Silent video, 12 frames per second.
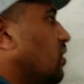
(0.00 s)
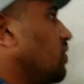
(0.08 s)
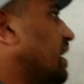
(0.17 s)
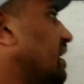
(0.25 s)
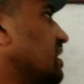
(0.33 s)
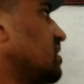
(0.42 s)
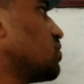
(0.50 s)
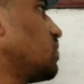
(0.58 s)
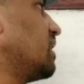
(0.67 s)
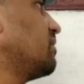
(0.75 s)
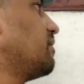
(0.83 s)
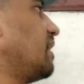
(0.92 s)
Now look at this
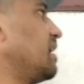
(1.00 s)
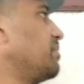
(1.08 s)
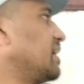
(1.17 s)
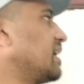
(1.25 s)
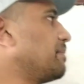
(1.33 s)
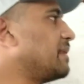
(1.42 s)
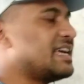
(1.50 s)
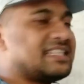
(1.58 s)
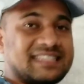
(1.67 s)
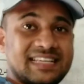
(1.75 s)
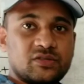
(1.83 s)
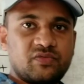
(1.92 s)
one, while
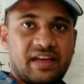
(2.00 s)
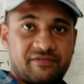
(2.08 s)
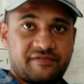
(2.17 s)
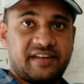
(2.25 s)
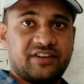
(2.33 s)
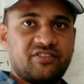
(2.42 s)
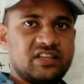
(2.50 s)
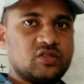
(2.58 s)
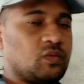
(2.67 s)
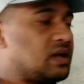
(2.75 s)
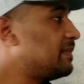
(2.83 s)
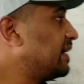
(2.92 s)
multiplying 6 we have to
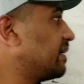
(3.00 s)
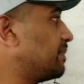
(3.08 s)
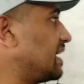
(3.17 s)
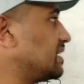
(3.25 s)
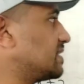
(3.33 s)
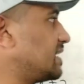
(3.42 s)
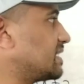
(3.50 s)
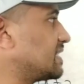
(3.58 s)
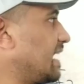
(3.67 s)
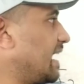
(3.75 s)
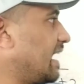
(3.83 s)
factorize, while multiplying 6